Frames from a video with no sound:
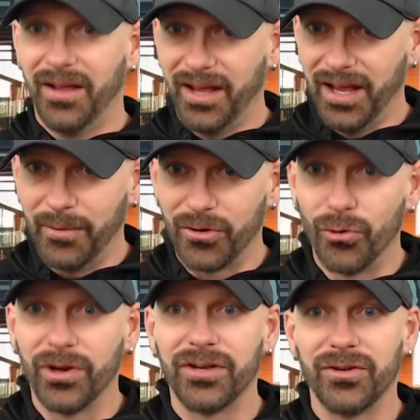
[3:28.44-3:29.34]
am
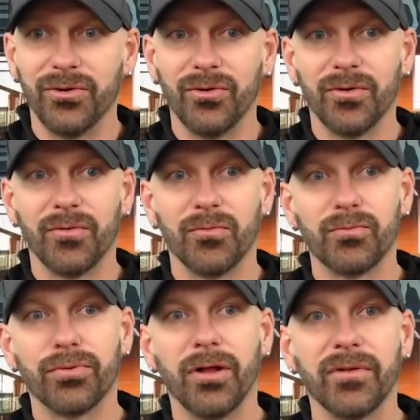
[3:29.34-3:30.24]
going to
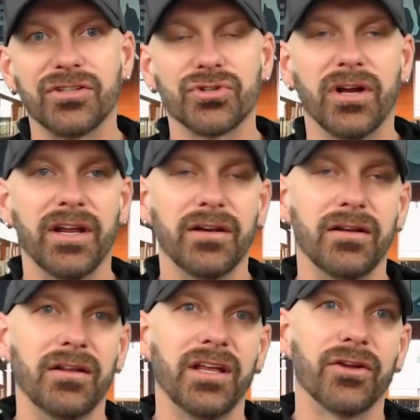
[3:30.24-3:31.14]
probably try and
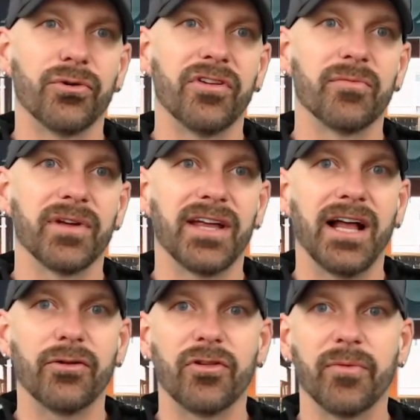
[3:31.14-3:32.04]
increase my
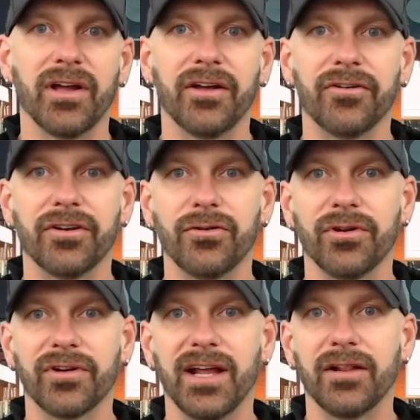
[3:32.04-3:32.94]
calories by 100 to
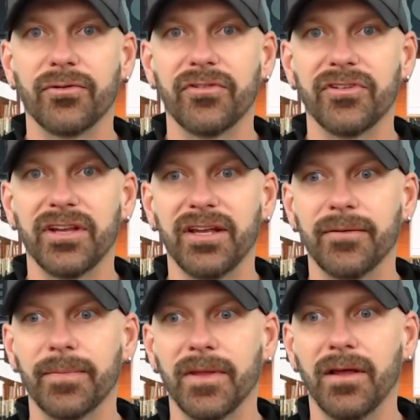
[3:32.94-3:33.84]
200 calories a day,
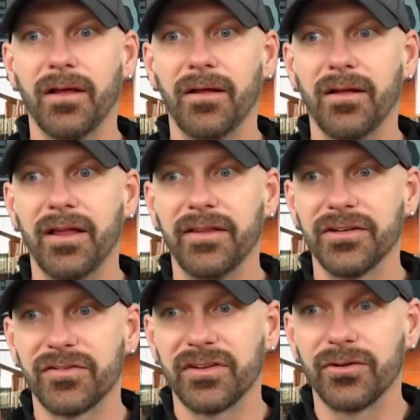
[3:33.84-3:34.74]
and then
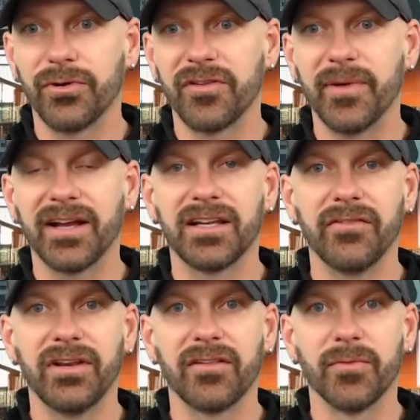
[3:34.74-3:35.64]
just increase my
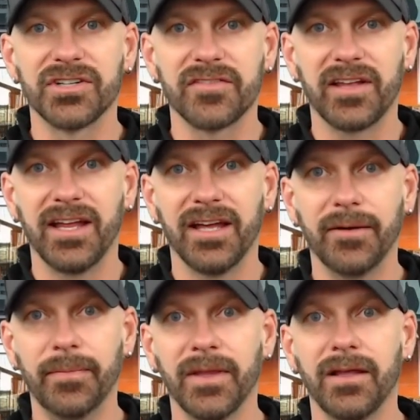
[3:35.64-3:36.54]
activity as much as I can,
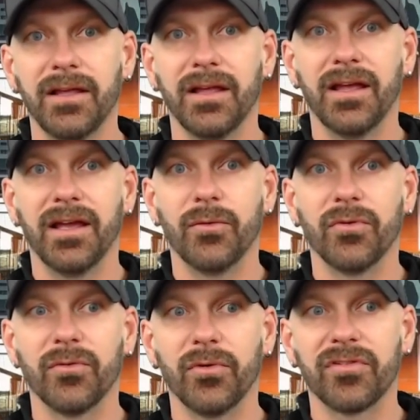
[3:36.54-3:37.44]
and
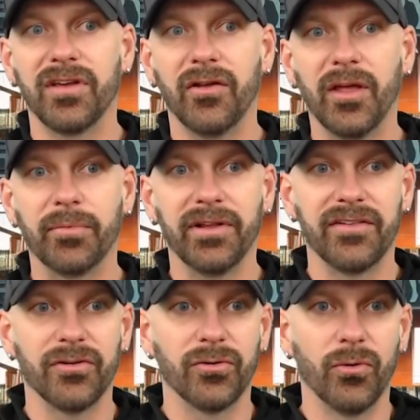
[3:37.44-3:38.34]
we'll see how that plays
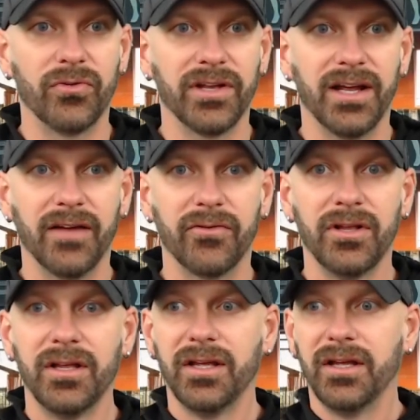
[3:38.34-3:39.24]
out. Hopefully, I have
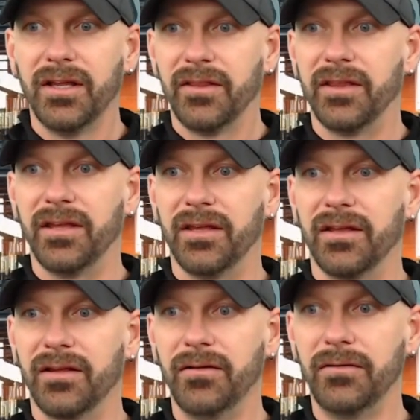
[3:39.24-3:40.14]
the
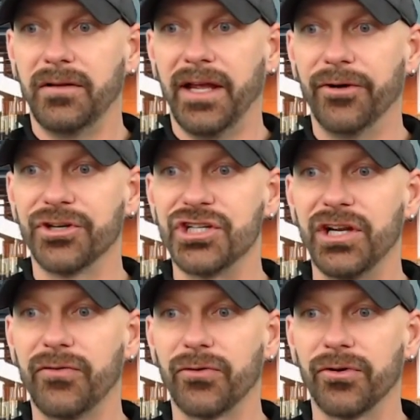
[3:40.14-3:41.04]
energy
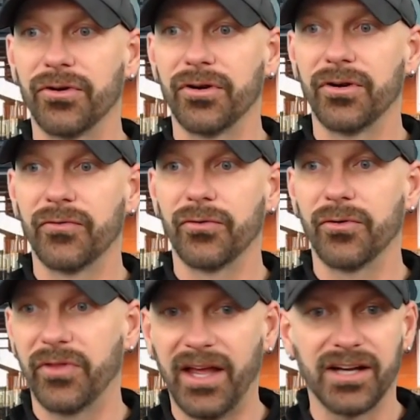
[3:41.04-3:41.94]
for
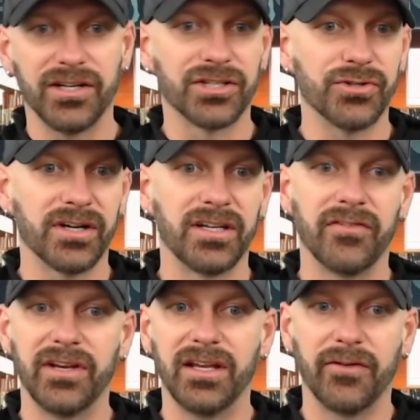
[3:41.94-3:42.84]
the extra
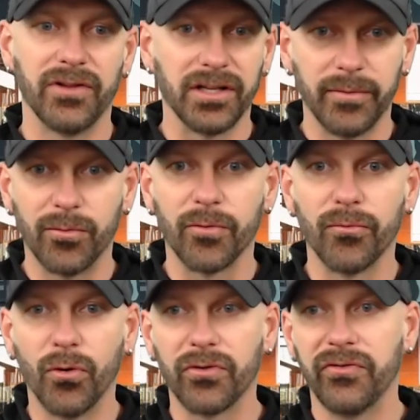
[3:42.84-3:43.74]
activity. I feel a little bit more
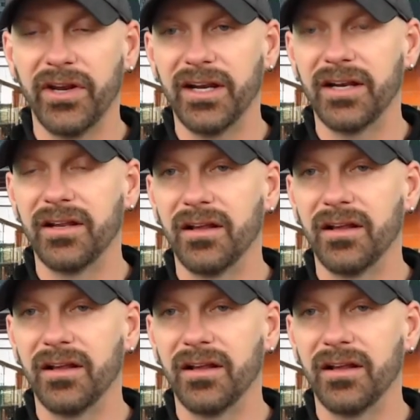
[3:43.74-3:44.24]
motivated.